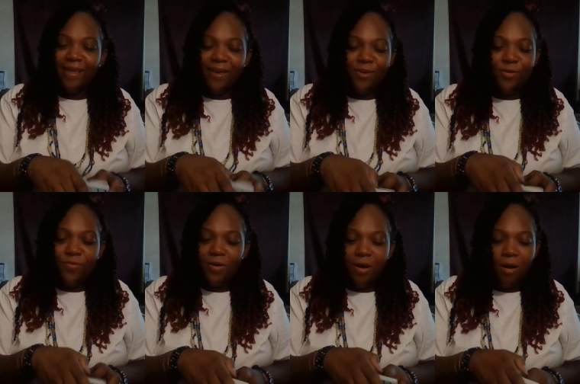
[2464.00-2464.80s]
Thank you
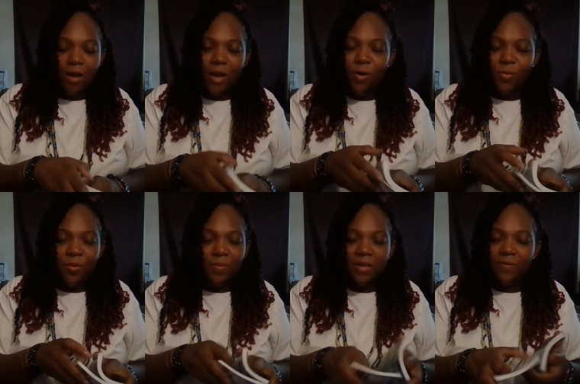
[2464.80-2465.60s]
for helping
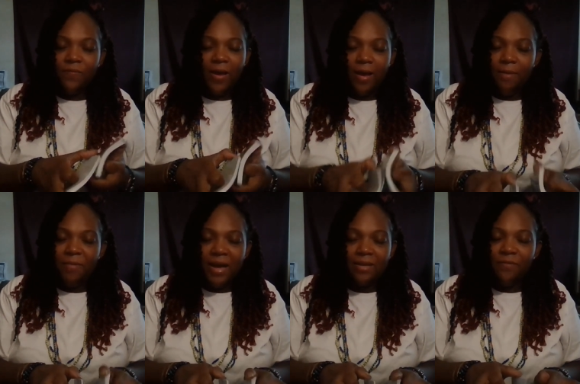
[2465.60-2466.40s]
me find
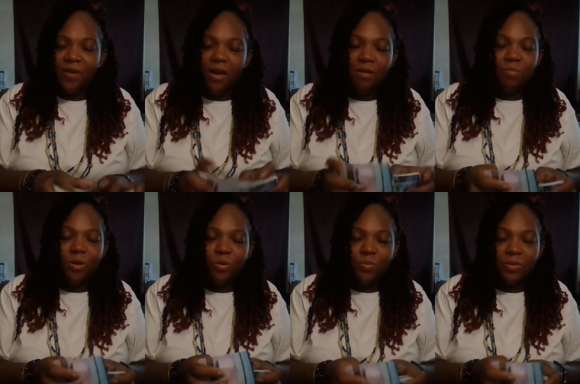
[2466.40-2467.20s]
my divine
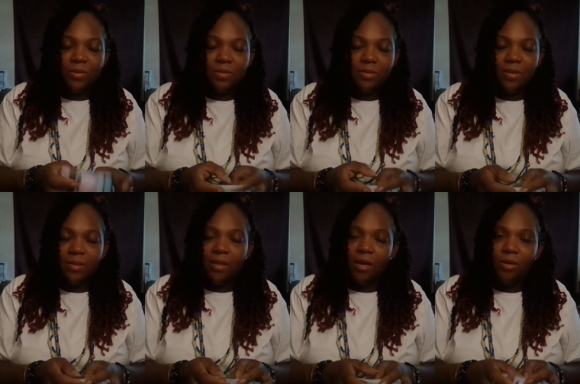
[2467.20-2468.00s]
purpose.
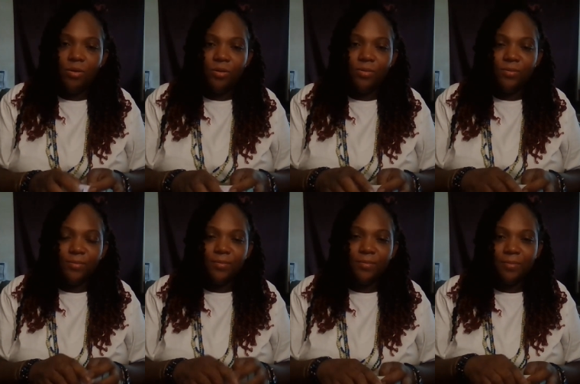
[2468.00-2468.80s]
Thank you.
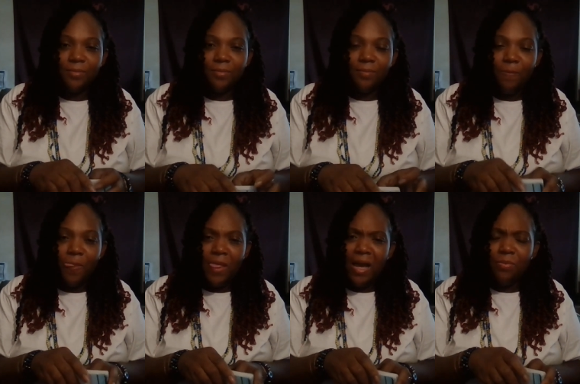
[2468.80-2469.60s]

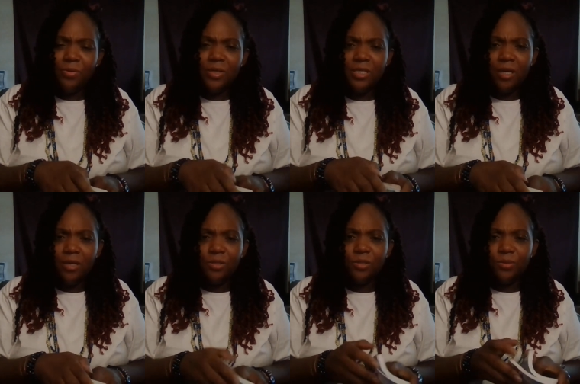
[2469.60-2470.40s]
I
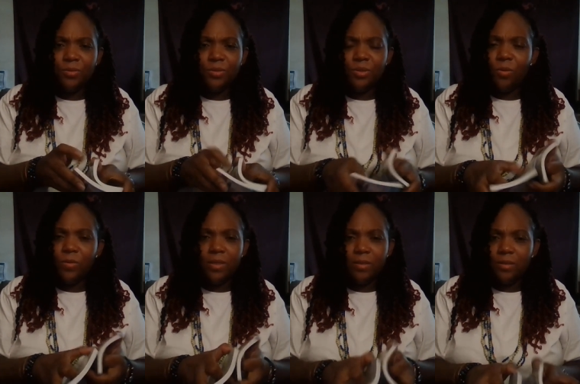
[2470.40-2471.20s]
appreciate you so
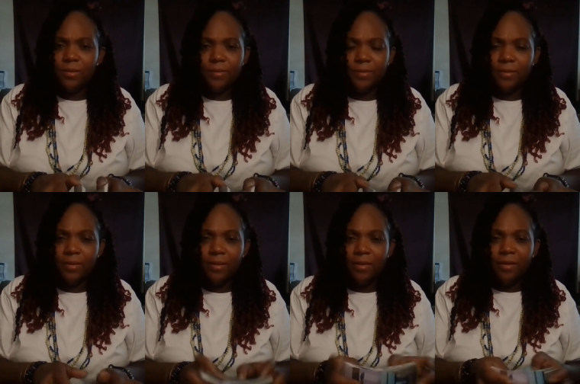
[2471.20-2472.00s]
much.
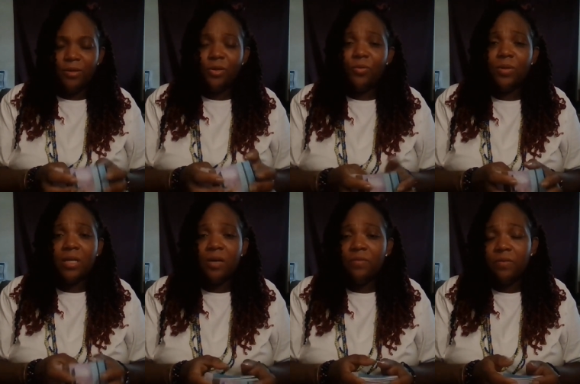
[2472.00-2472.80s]
You would
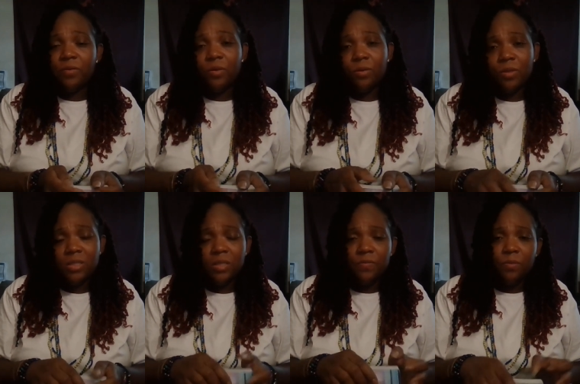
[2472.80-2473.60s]
never even know because
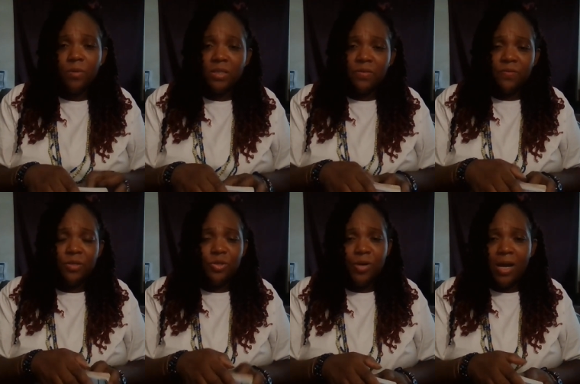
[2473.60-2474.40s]
if it wasn't for the
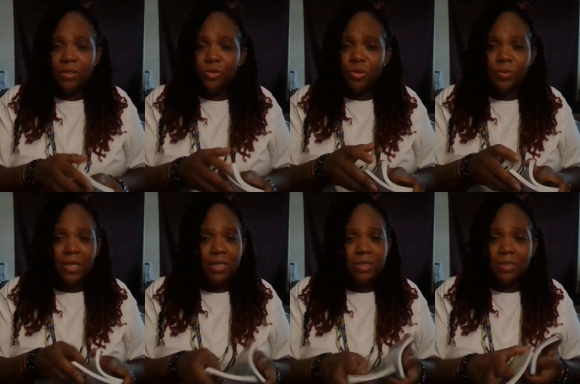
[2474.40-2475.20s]
trials and
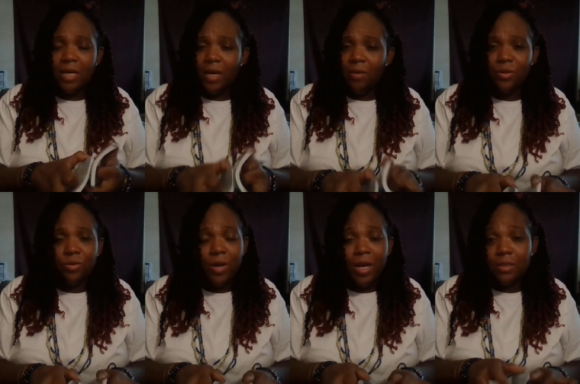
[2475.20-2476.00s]
tribulations I had been
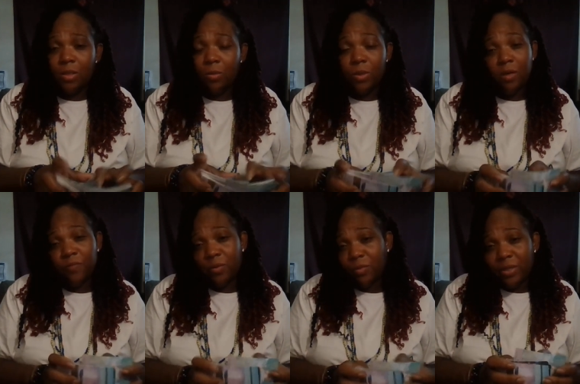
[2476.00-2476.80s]
through, I'd still be
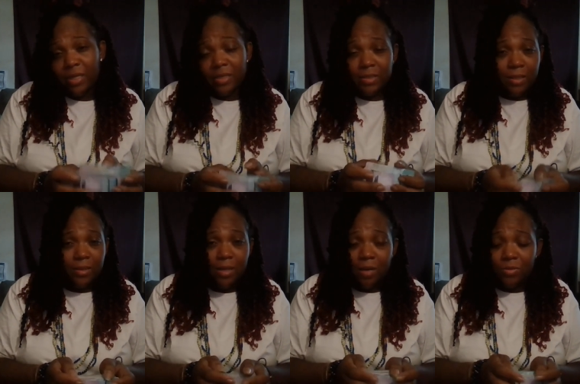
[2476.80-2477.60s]
comfortable in that state
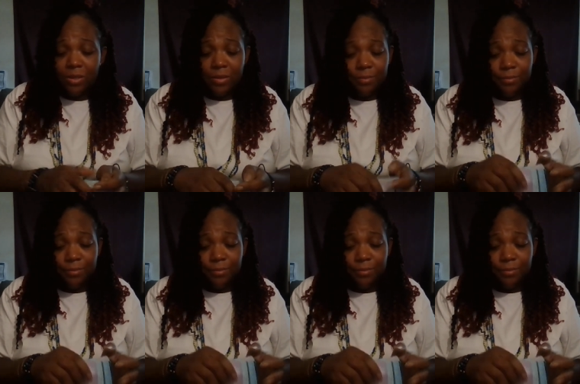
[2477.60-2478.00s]
that I was in.